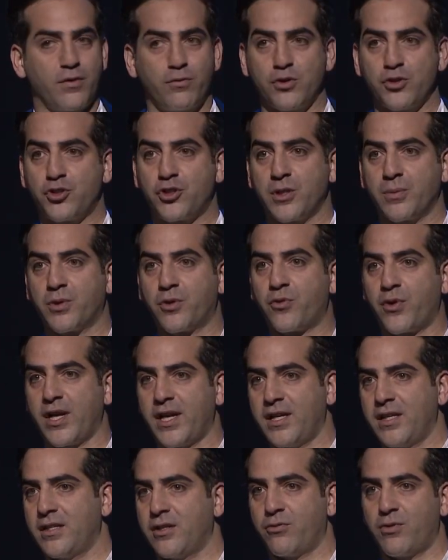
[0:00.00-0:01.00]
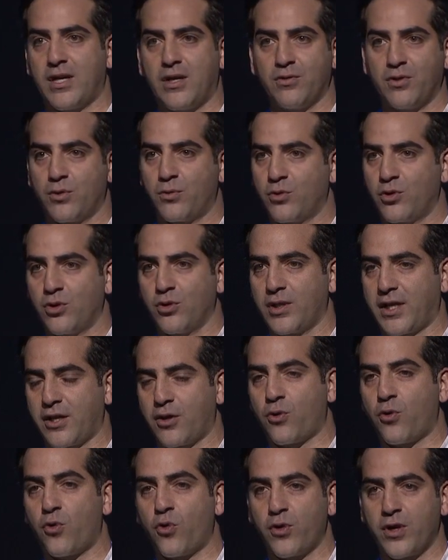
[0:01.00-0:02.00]
We ship grain around the world
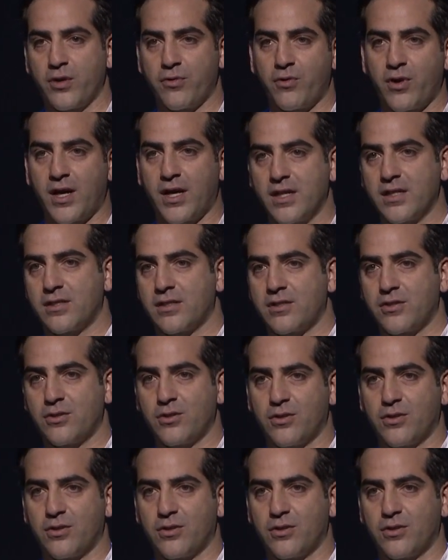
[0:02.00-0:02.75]
like corn and rice,